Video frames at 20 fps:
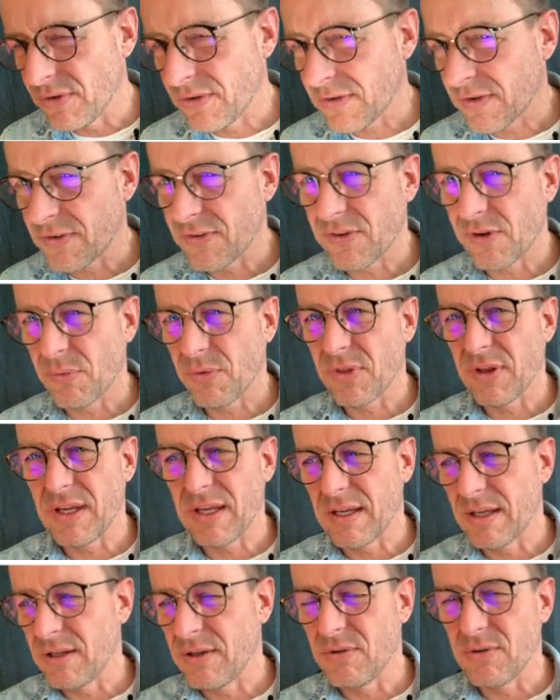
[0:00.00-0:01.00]
or
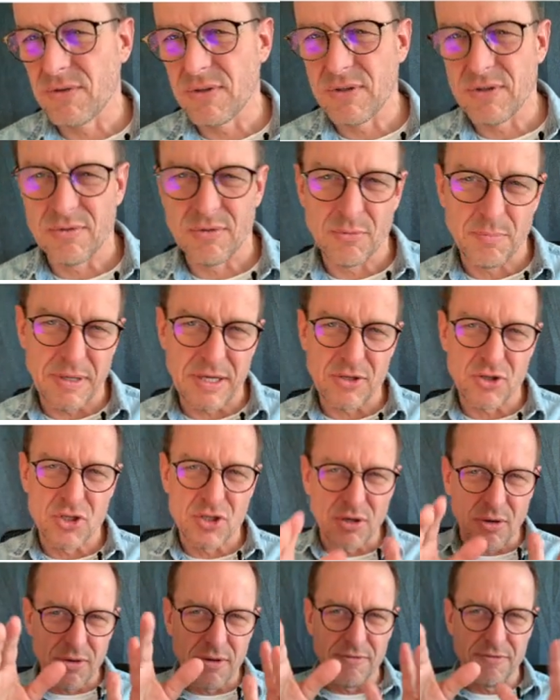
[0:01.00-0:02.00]
something, you better
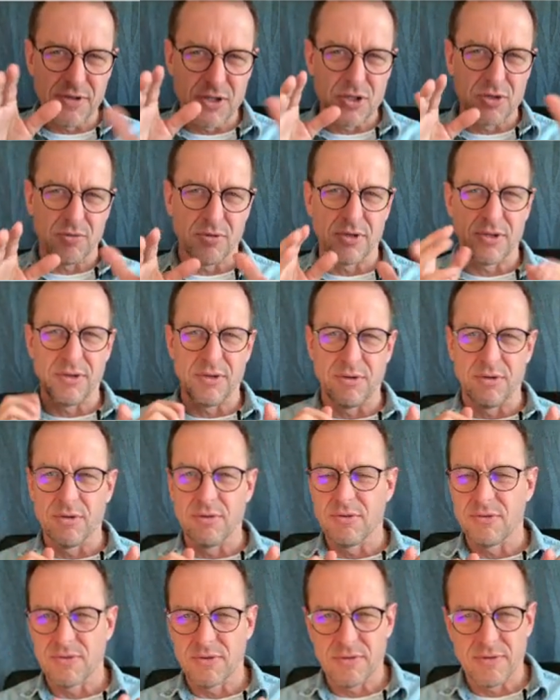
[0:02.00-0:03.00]
show the visual
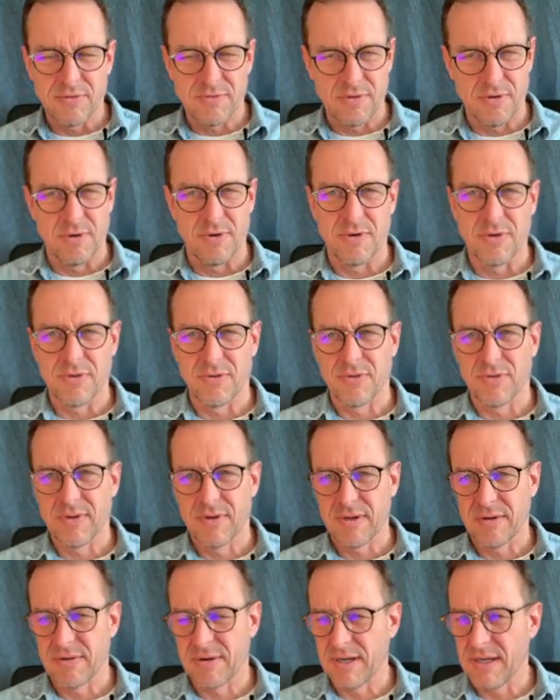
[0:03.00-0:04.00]
cues, of course,
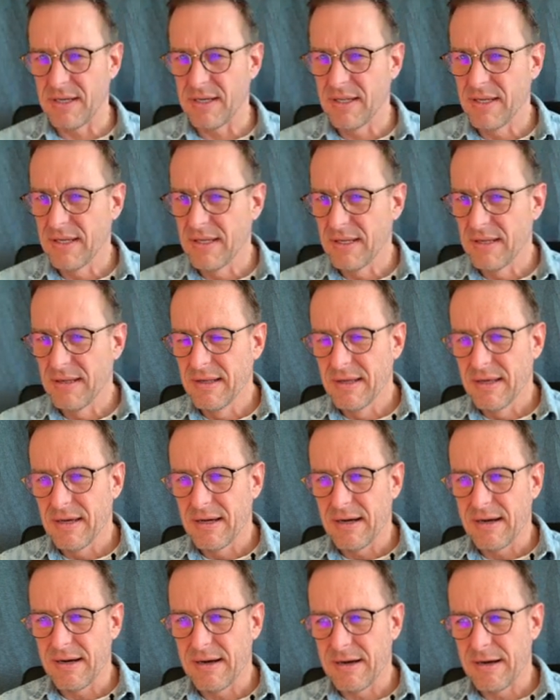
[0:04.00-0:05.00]
right?
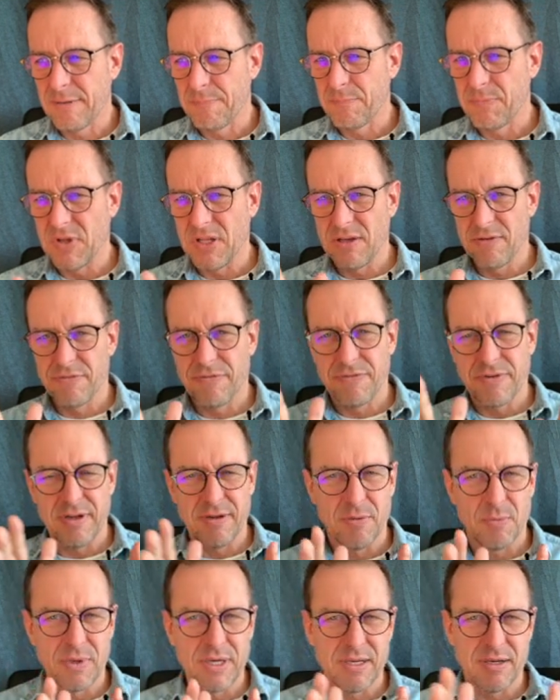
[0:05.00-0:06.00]
If
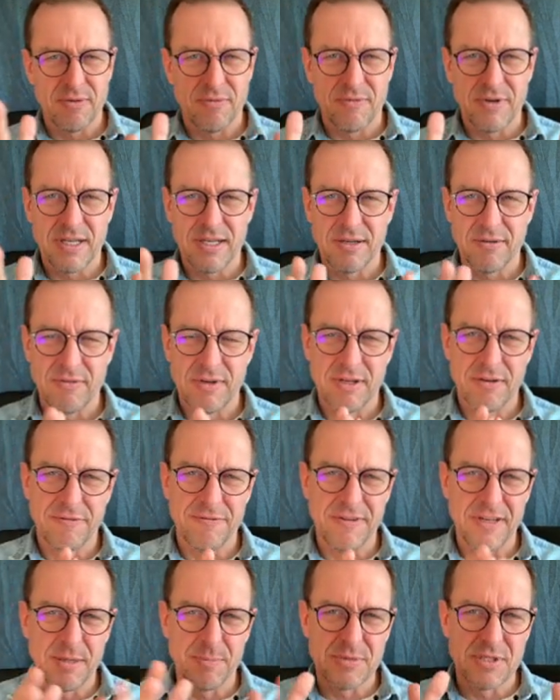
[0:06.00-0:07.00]
when
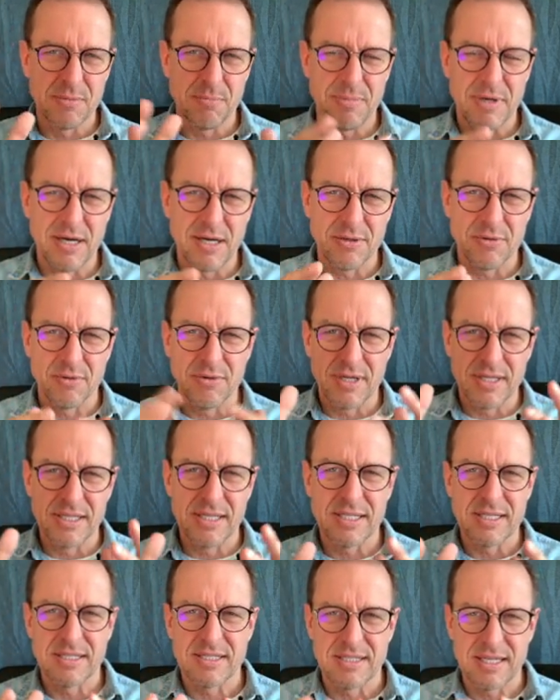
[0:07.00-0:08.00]
Philip Zimbardo ran
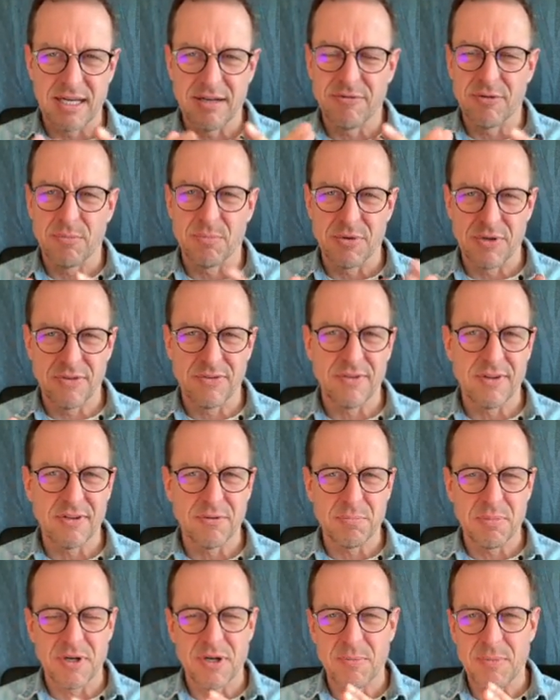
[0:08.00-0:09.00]
his Stanford Prison
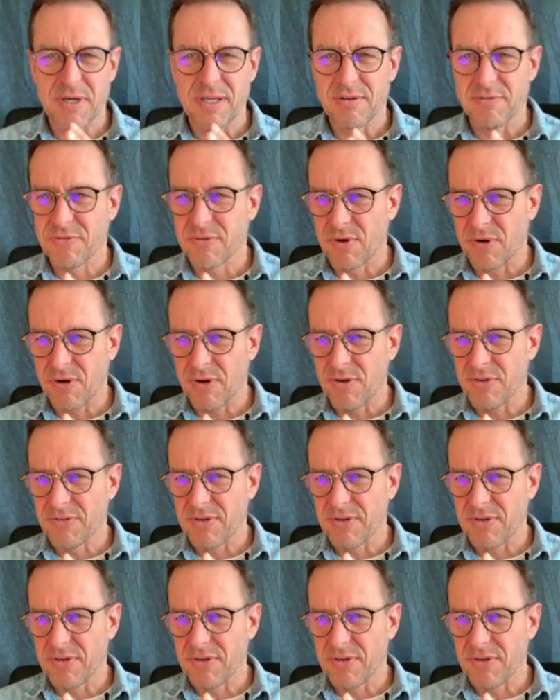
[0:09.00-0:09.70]
experiment, of course he